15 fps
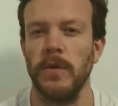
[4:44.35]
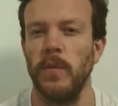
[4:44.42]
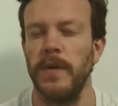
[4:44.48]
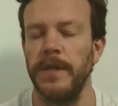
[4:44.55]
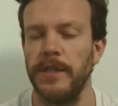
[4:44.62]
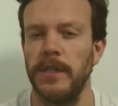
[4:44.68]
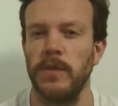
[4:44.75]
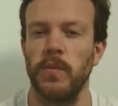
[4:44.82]

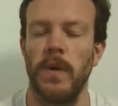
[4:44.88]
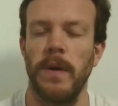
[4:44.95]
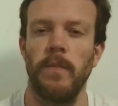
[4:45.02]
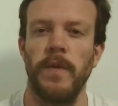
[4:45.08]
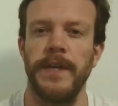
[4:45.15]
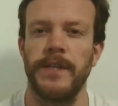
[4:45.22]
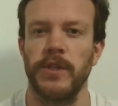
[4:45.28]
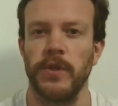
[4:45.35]
which is when
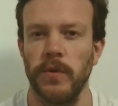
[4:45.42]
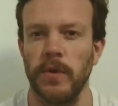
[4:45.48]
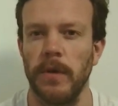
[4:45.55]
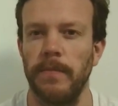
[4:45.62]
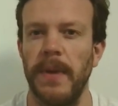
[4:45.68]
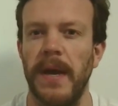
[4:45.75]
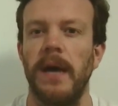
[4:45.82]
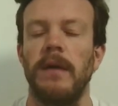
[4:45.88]
we talk
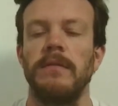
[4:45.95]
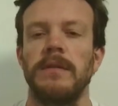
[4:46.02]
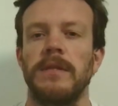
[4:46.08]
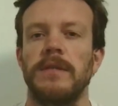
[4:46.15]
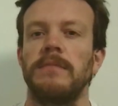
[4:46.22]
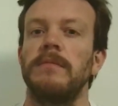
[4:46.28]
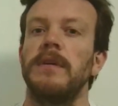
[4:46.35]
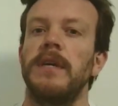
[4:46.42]
about
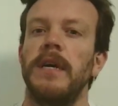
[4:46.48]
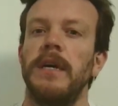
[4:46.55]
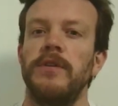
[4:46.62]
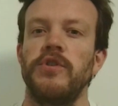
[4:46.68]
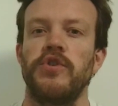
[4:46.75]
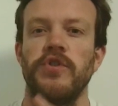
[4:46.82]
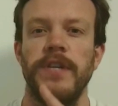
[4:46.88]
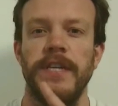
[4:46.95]

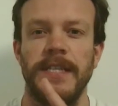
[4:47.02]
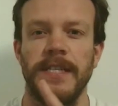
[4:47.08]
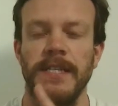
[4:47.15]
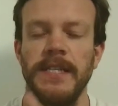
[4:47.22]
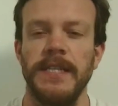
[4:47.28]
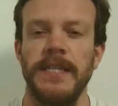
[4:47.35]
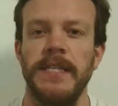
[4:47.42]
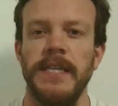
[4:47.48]
countries,
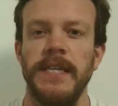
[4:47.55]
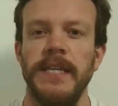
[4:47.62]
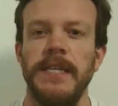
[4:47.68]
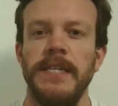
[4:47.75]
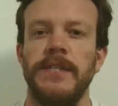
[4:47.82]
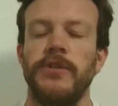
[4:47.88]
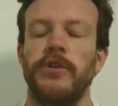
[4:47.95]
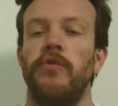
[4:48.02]

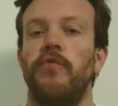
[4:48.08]
cities,